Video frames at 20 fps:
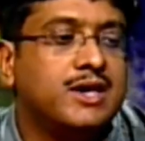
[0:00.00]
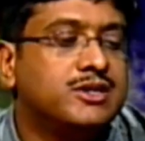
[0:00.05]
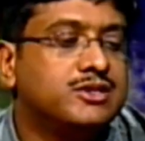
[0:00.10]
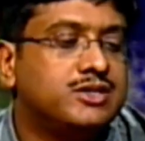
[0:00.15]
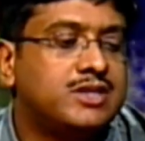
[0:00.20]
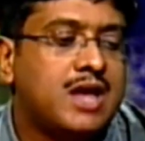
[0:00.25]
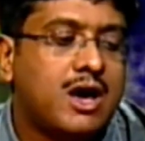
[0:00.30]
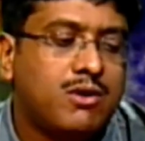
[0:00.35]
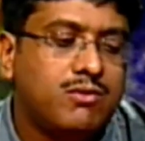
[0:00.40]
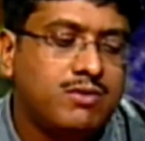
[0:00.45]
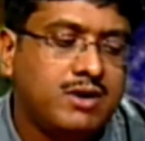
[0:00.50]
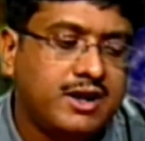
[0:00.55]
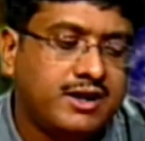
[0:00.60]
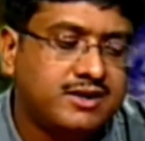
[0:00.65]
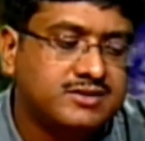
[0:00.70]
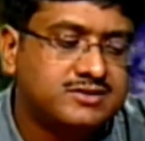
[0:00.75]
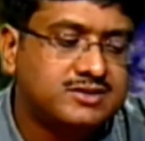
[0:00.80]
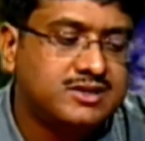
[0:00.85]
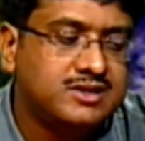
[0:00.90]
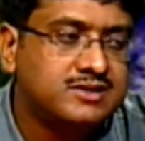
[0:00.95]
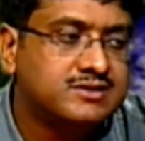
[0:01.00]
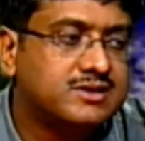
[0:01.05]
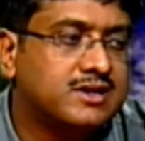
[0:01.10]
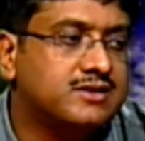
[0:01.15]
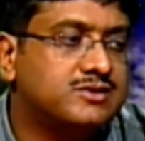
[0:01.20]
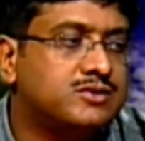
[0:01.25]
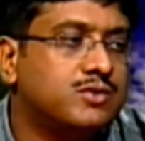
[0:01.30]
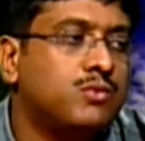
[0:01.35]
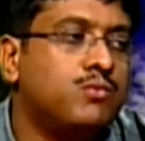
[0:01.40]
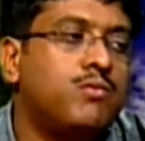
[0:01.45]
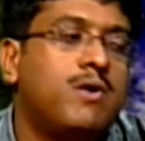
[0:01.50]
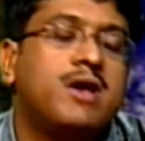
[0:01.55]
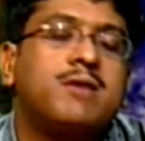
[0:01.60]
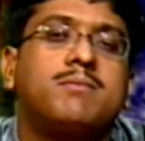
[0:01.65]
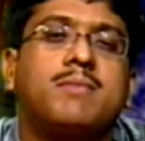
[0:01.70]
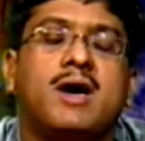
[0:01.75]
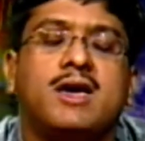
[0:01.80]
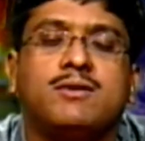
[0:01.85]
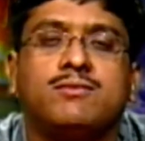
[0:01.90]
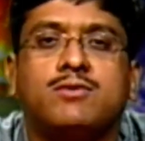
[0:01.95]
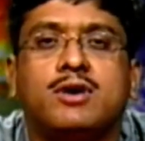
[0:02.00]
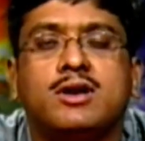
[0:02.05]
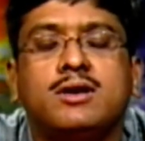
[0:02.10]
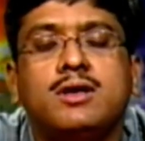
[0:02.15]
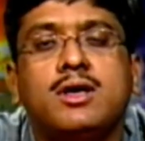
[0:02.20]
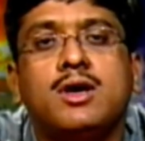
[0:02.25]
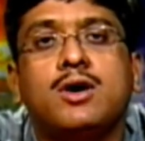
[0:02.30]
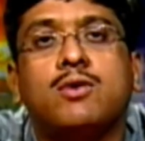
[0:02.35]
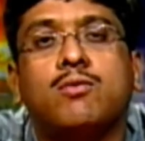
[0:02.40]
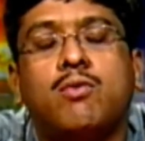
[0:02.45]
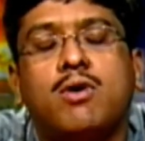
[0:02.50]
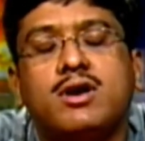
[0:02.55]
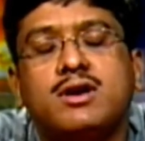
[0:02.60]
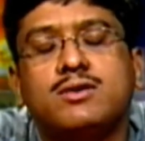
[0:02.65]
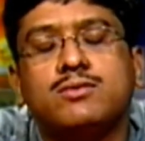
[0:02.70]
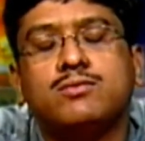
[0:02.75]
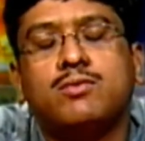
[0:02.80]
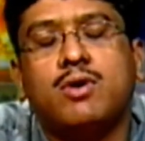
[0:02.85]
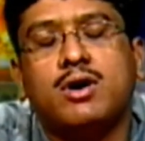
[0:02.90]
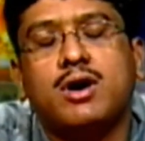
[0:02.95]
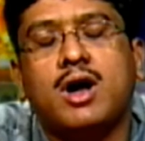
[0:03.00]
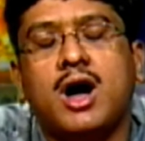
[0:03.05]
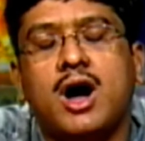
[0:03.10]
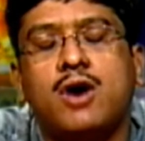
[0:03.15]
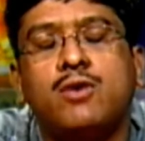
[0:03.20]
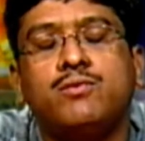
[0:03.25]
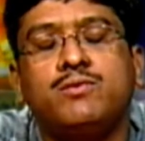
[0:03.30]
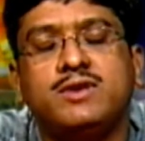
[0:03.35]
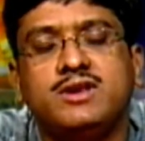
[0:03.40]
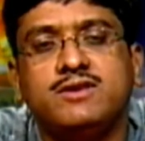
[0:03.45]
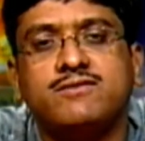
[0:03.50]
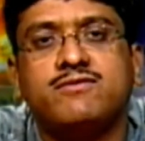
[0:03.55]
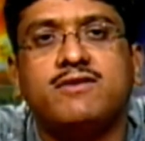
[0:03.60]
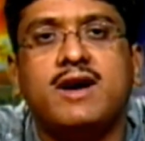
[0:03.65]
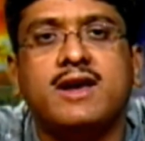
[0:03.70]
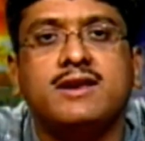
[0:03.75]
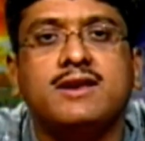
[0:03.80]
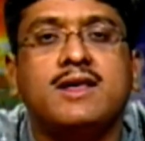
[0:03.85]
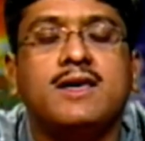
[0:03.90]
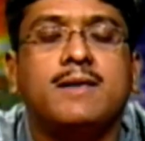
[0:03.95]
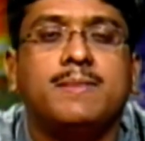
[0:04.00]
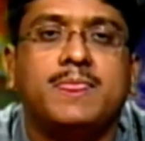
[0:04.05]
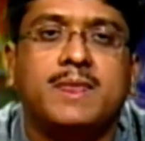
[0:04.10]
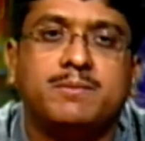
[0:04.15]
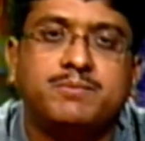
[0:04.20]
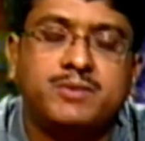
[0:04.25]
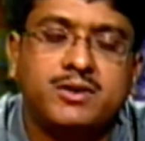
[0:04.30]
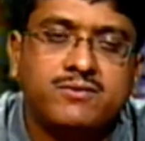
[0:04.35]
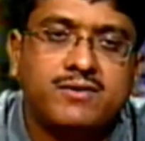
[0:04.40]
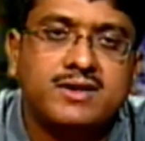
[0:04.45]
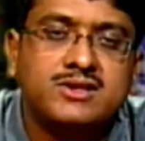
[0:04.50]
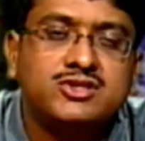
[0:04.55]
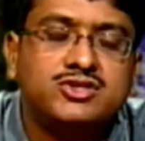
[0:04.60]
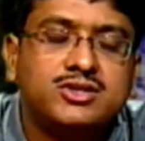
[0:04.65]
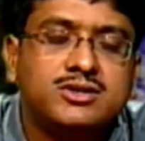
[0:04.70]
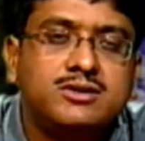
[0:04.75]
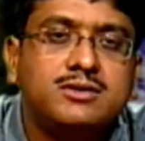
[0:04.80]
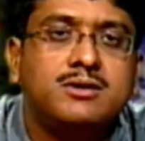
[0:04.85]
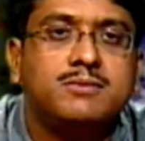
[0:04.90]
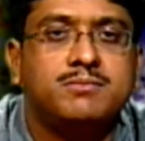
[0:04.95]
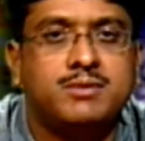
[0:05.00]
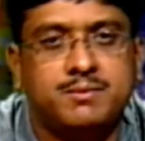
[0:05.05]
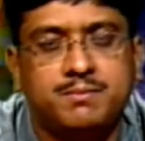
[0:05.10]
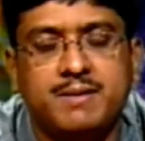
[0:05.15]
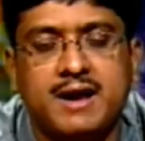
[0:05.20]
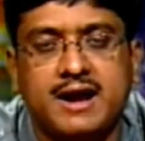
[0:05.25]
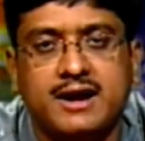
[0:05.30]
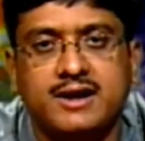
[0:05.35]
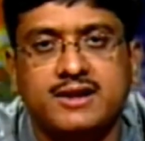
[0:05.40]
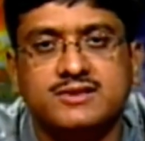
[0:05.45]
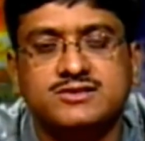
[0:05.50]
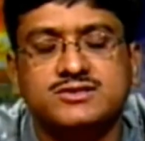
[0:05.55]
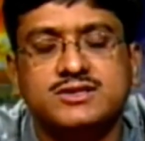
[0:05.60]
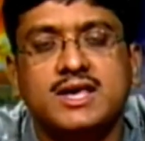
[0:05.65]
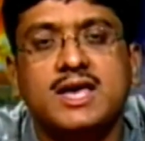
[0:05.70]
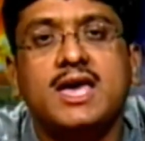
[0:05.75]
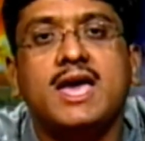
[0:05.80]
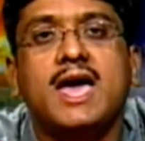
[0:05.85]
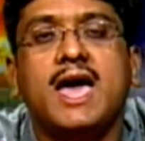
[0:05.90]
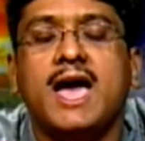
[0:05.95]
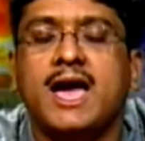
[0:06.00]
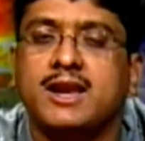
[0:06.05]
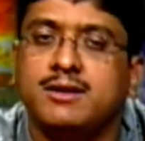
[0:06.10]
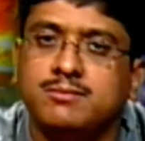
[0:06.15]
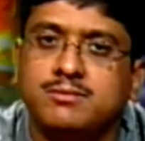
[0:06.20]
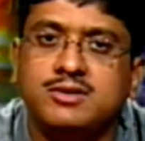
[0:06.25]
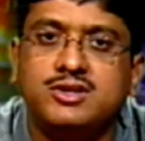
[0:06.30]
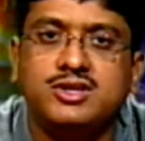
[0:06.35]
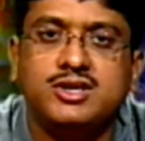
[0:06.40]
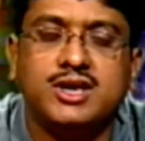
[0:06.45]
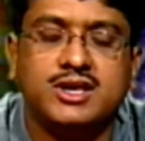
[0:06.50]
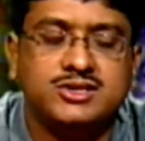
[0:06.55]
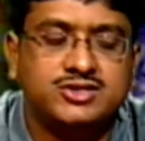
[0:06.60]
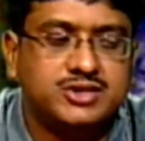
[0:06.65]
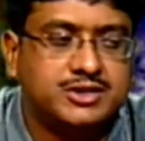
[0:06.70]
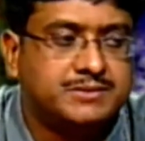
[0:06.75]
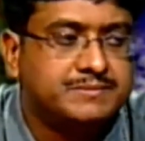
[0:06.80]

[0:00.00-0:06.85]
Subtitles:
Now let us discuss one by one how we define the prevention, preparedness, and mitigation.